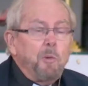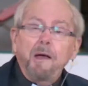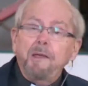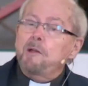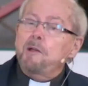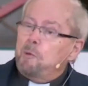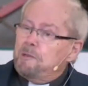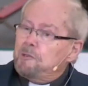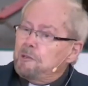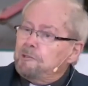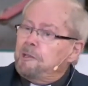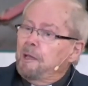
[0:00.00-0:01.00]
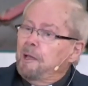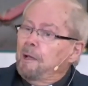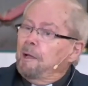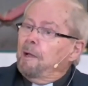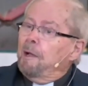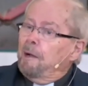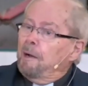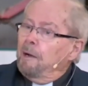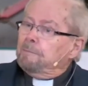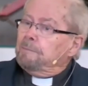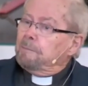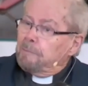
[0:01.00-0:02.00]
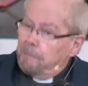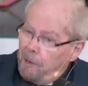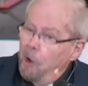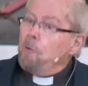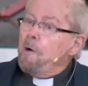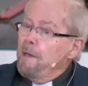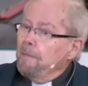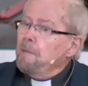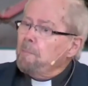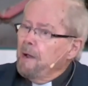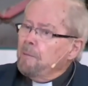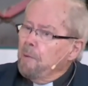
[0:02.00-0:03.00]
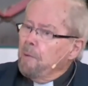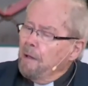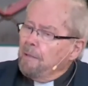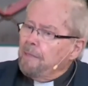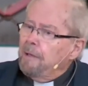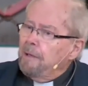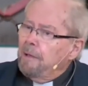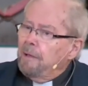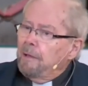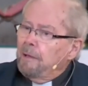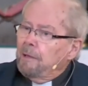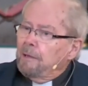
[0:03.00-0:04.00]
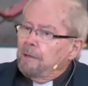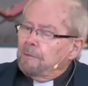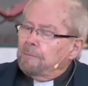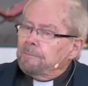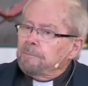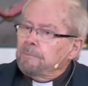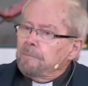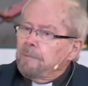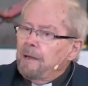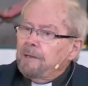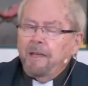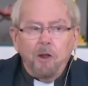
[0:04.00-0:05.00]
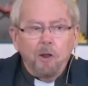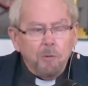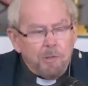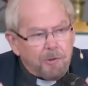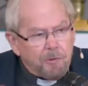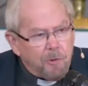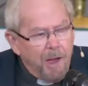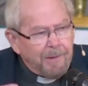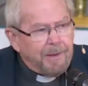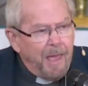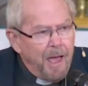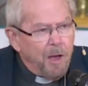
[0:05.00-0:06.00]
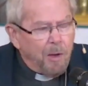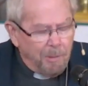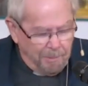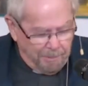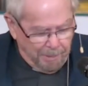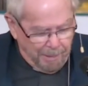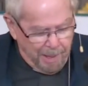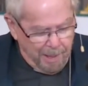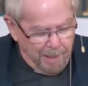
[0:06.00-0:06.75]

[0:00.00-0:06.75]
So why don't we just go around the bloodbath and get on with it right now?